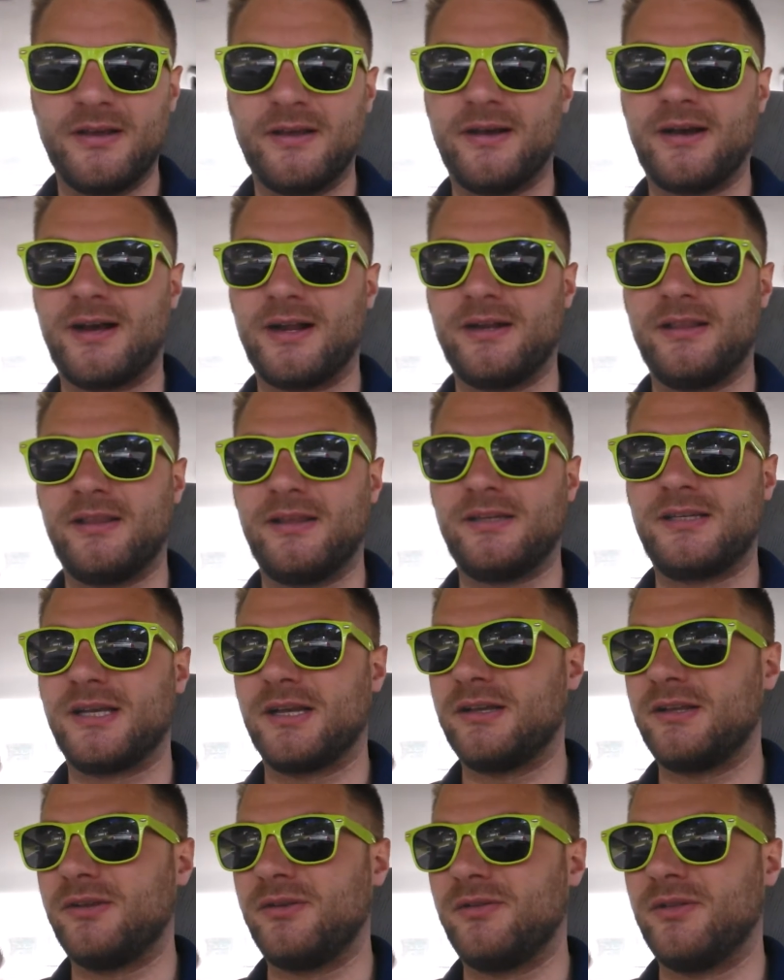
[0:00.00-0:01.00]
Do they
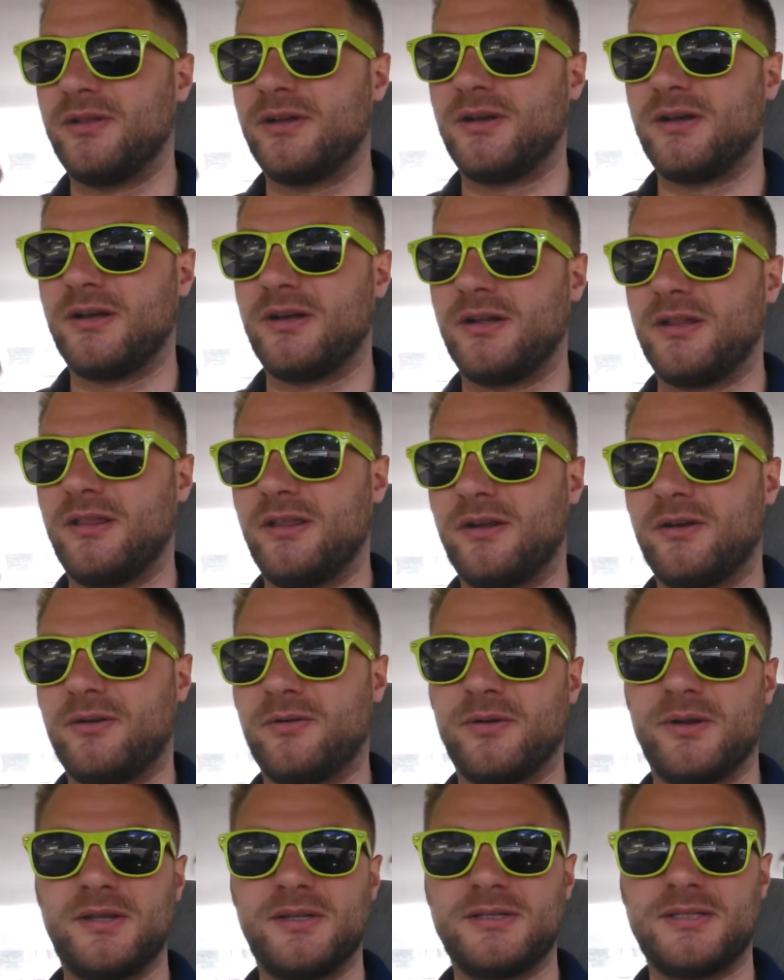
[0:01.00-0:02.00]
tell you the
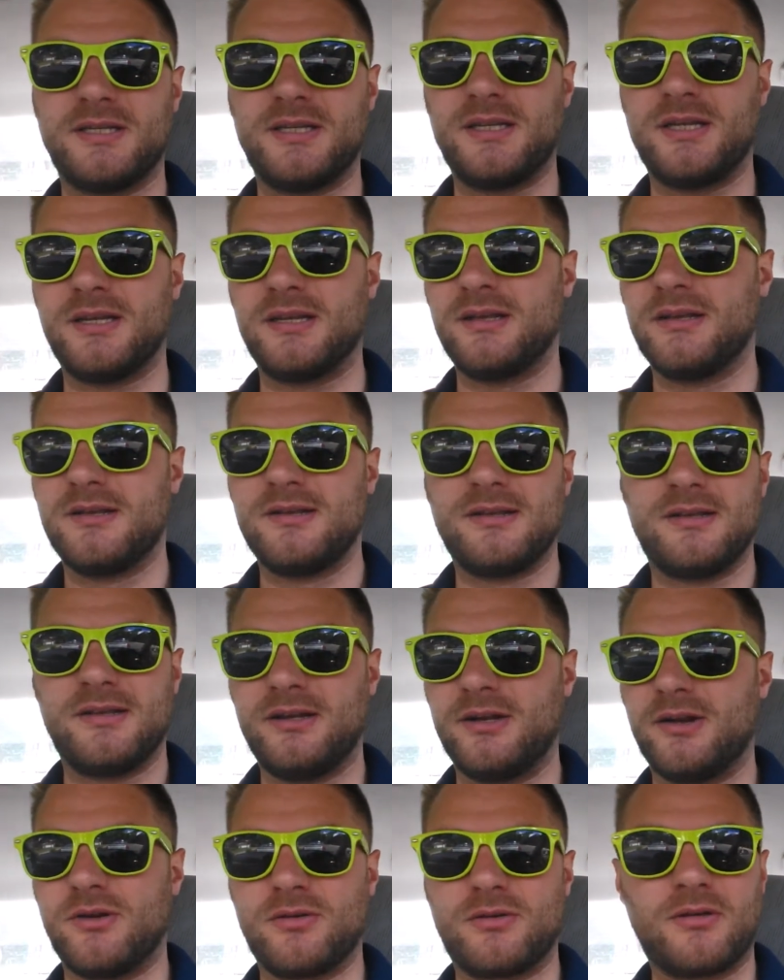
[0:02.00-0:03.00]
crazy,
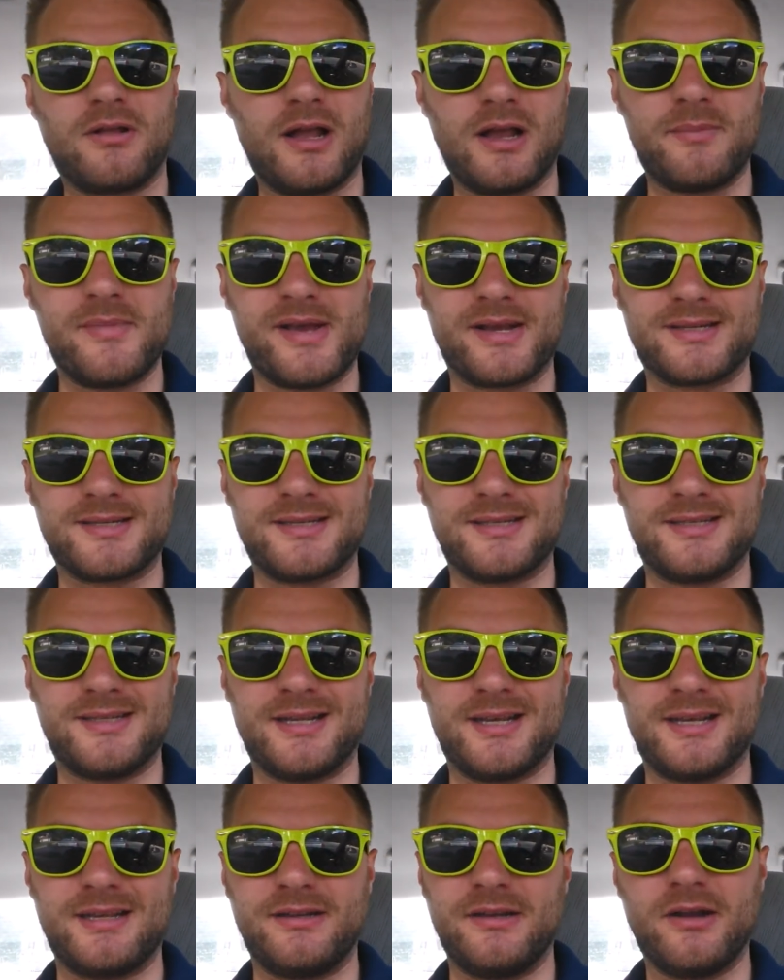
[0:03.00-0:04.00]
you know, climax at
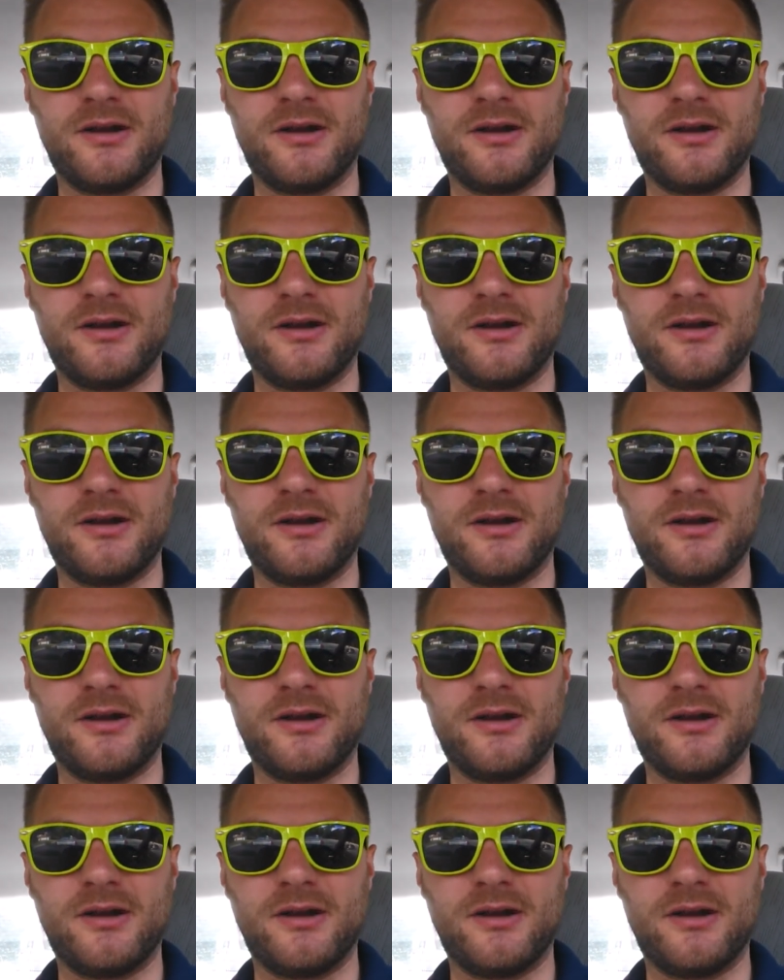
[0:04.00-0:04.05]
the end?